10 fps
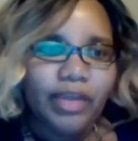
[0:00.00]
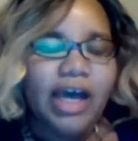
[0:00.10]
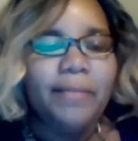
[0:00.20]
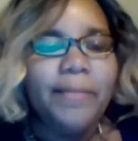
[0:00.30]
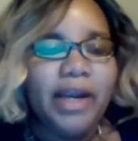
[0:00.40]

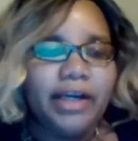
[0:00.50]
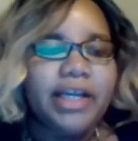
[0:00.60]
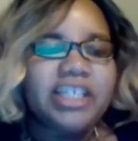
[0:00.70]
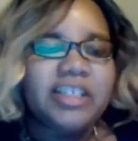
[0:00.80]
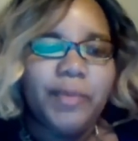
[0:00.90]
American
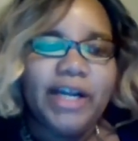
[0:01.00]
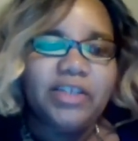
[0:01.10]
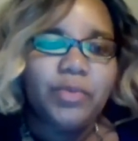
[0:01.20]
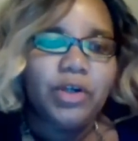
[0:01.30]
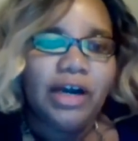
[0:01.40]

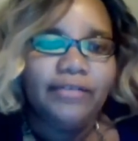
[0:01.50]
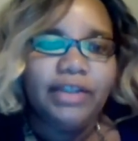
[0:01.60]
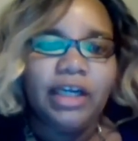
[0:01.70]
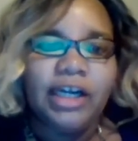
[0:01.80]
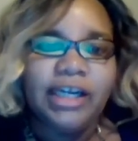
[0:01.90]
Express will cover
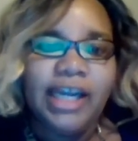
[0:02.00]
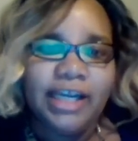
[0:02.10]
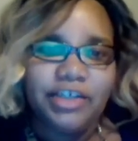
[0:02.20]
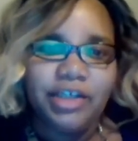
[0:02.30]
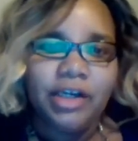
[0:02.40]
the
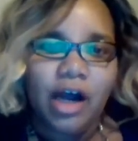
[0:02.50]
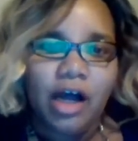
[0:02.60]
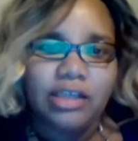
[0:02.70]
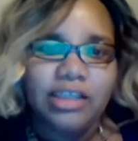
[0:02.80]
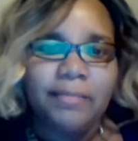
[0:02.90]
connection
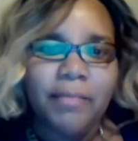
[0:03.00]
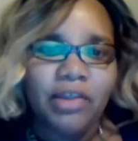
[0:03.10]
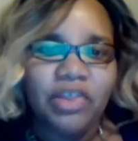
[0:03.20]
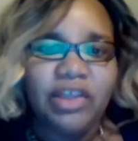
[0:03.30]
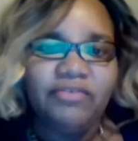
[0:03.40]
costs and
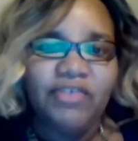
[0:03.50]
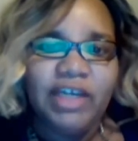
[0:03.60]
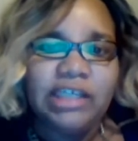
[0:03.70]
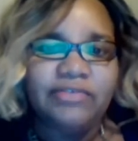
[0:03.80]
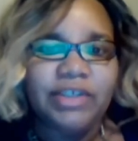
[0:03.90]
monthly
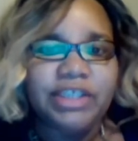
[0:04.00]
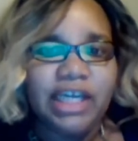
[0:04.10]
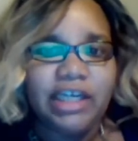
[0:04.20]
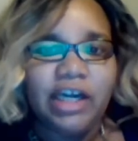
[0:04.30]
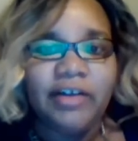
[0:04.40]
fees for
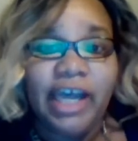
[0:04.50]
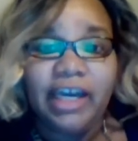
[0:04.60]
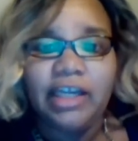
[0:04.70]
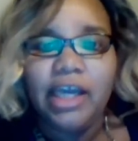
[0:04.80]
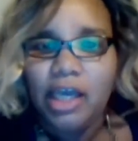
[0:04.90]

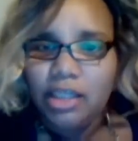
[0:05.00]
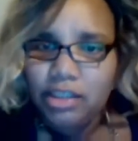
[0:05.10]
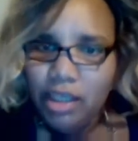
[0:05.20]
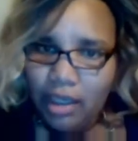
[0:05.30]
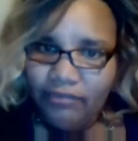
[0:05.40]
dedicated
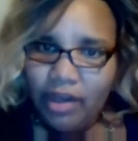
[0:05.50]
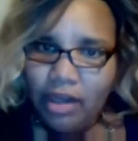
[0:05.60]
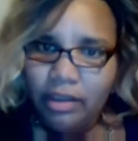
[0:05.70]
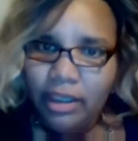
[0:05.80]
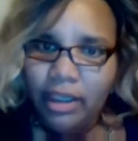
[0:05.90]

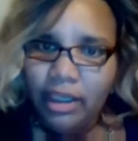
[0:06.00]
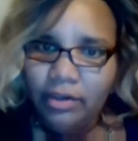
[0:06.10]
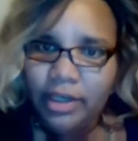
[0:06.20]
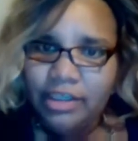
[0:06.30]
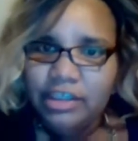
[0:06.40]
telephone and
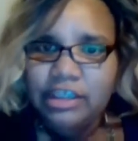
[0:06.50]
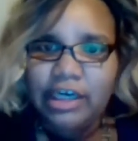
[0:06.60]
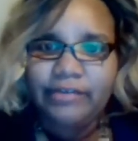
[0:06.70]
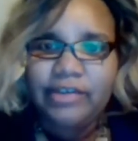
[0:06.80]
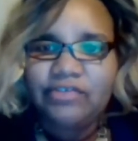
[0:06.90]
internet
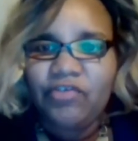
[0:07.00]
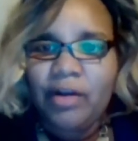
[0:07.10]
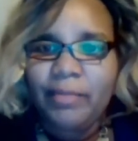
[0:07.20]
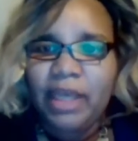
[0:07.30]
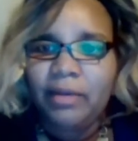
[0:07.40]
service
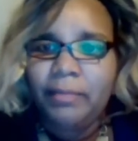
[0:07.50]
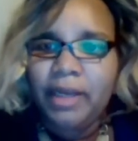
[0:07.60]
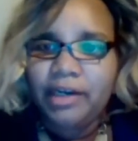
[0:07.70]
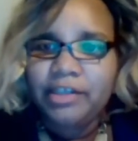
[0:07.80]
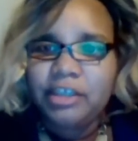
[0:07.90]
from an
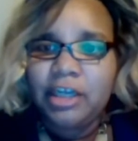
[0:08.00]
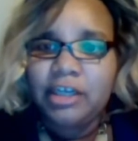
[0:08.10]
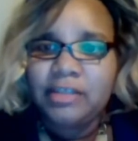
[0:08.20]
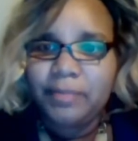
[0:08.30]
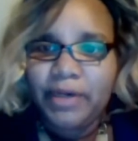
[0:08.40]
American
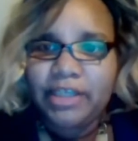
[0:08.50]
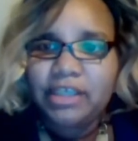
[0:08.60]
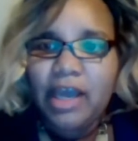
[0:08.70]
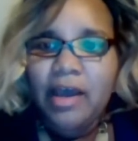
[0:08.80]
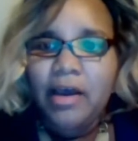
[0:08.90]
Express
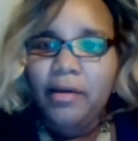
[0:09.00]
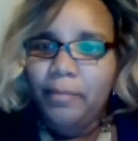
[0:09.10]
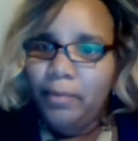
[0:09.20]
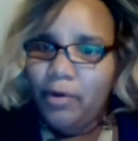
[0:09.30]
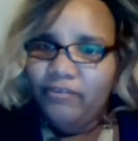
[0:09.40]

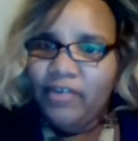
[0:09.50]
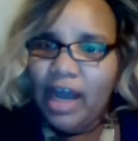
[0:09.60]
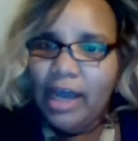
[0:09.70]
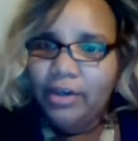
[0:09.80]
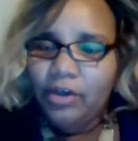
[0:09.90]

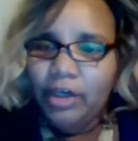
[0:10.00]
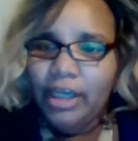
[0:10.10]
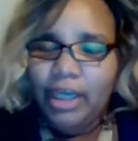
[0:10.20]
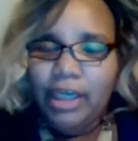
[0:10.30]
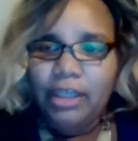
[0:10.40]
provider
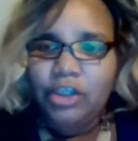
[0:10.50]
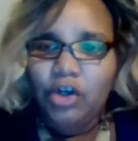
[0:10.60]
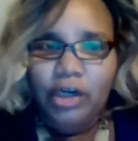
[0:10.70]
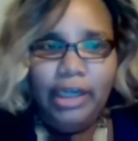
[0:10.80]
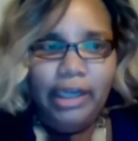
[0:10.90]
in
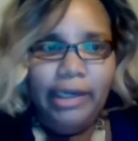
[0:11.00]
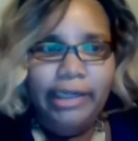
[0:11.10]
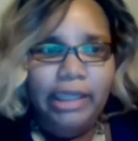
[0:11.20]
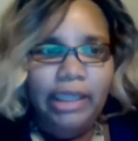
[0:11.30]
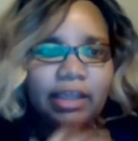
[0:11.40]
your
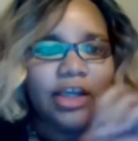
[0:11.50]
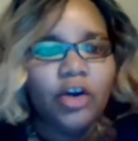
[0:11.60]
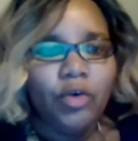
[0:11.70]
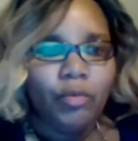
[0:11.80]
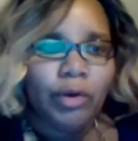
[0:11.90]
area.
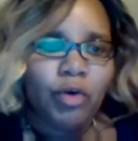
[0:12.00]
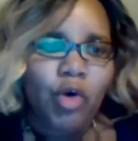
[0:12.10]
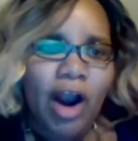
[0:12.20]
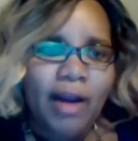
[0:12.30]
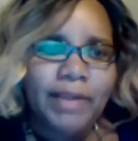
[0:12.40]
The
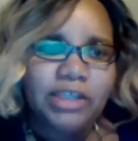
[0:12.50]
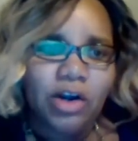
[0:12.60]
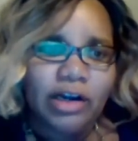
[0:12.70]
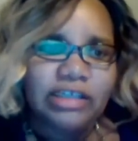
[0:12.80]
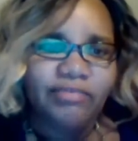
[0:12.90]
requirements
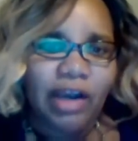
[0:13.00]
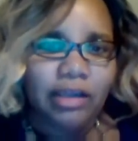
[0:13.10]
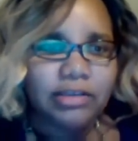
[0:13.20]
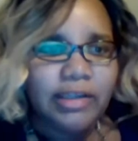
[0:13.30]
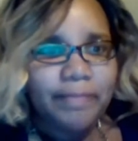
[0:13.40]
are as
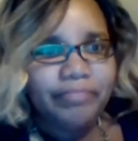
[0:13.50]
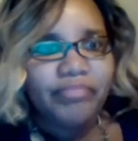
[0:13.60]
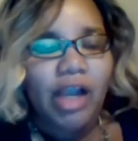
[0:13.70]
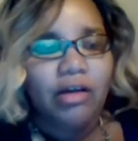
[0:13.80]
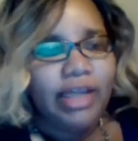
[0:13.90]
follows.
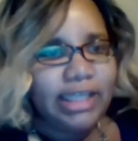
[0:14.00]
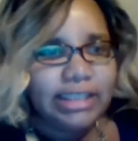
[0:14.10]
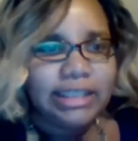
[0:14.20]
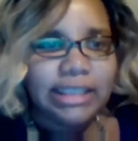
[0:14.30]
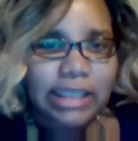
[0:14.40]
Oh,
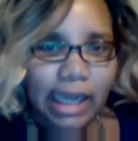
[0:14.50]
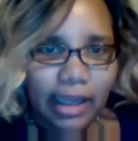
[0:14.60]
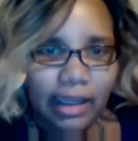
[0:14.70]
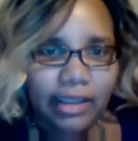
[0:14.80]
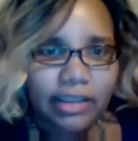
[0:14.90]
that's
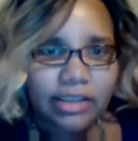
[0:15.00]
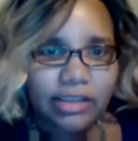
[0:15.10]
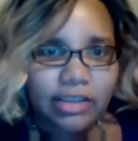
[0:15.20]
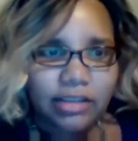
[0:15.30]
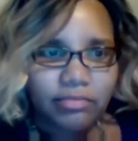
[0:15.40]
nice.